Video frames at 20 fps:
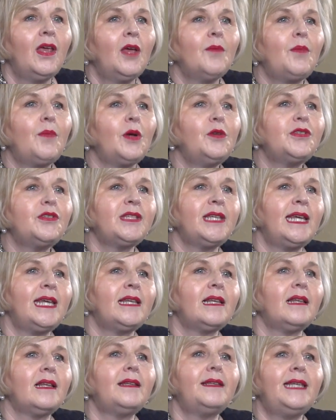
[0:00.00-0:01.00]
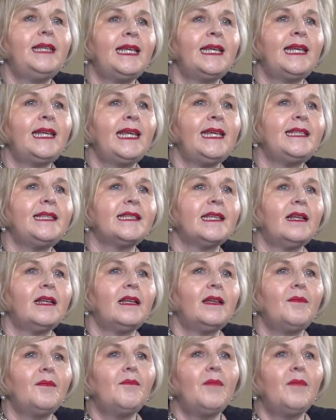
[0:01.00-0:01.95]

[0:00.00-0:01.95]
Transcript: postnatal, neonatal,